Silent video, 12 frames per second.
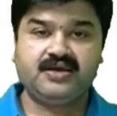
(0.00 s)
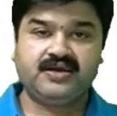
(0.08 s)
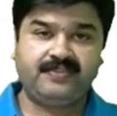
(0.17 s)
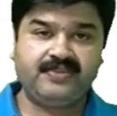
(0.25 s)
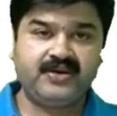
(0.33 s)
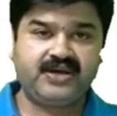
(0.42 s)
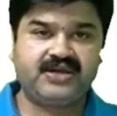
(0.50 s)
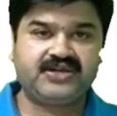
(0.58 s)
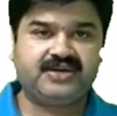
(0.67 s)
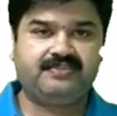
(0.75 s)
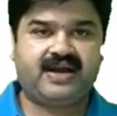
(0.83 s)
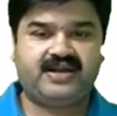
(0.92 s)

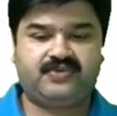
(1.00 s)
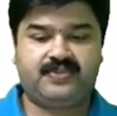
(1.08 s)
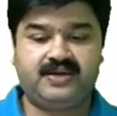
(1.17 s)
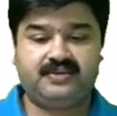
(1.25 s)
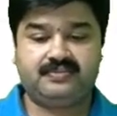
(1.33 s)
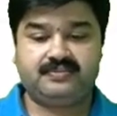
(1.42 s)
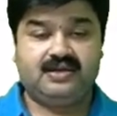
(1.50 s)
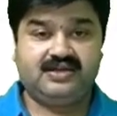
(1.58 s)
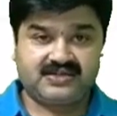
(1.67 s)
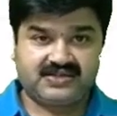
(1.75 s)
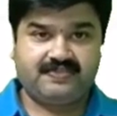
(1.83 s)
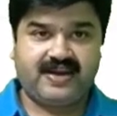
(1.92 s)
communication management,
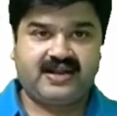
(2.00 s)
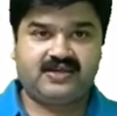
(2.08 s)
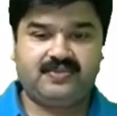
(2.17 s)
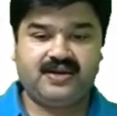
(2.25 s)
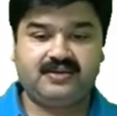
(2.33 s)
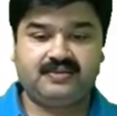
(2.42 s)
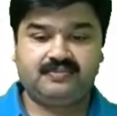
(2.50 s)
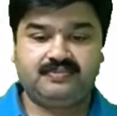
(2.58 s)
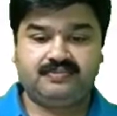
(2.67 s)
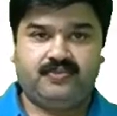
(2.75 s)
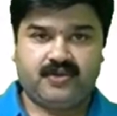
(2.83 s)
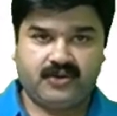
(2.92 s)
risk management,
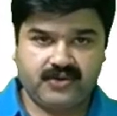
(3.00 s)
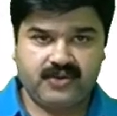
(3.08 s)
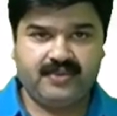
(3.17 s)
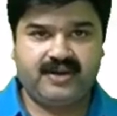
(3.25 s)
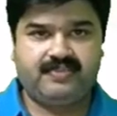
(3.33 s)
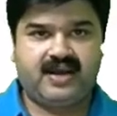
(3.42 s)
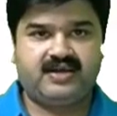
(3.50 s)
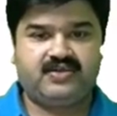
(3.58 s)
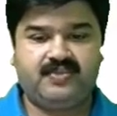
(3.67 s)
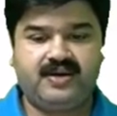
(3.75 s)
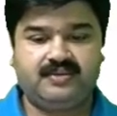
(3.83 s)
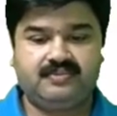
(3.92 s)
procurement
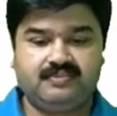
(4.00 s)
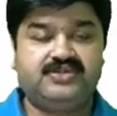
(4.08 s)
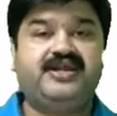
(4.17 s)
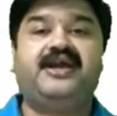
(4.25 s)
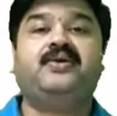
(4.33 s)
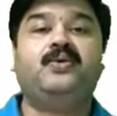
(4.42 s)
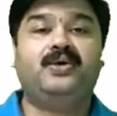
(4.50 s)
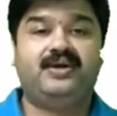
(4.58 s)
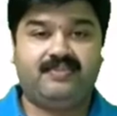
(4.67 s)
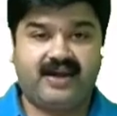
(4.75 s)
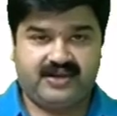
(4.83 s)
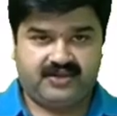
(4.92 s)
management,
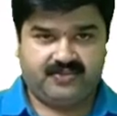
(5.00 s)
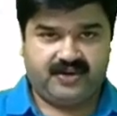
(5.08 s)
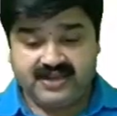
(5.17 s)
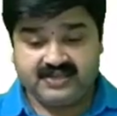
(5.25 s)
stakeholder management.